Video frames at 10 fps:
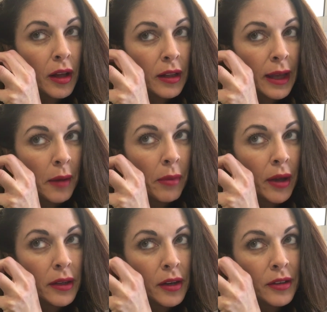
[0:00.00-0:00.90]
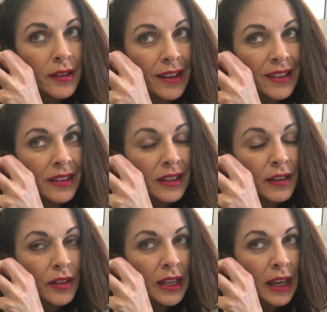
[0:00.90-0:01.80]
clamp on here doesn't
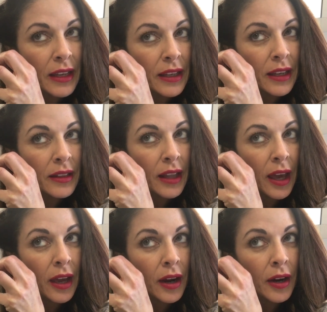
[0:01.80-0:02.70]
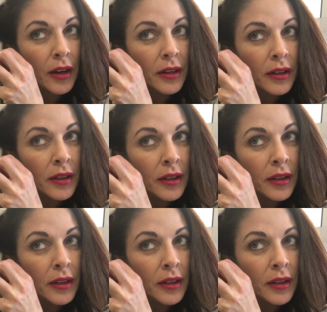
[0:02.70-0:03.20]
leave a kink in the hair,